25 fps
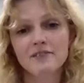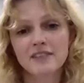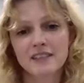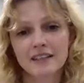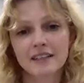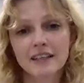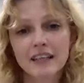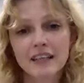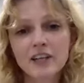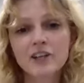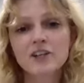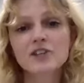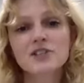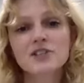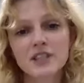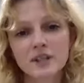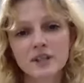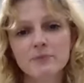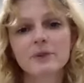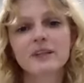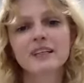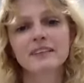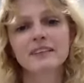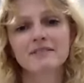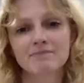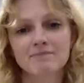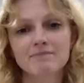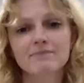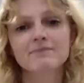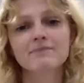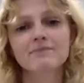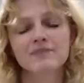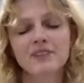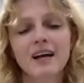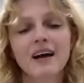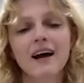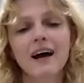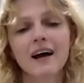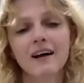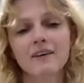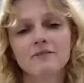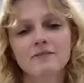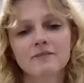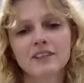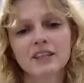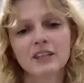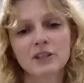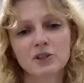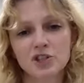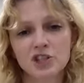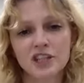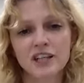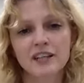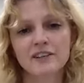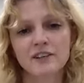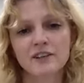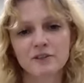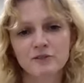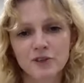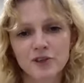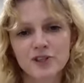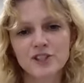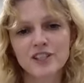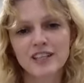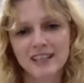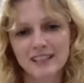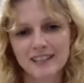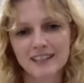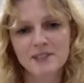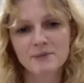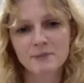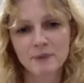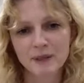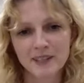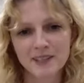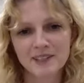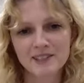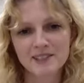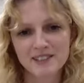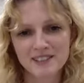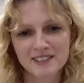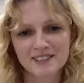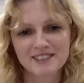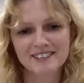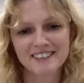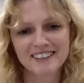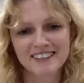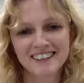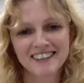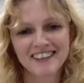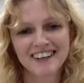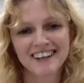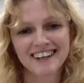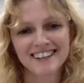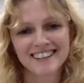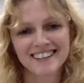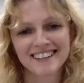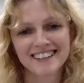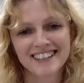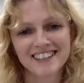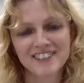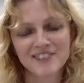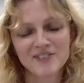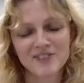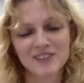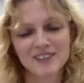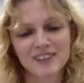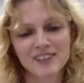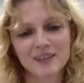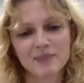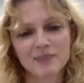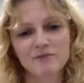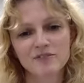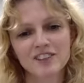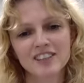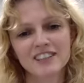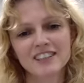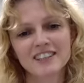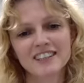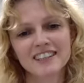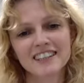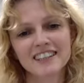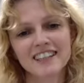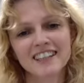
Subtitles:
hear somebody share their firsthand experience. I think that's really helpful.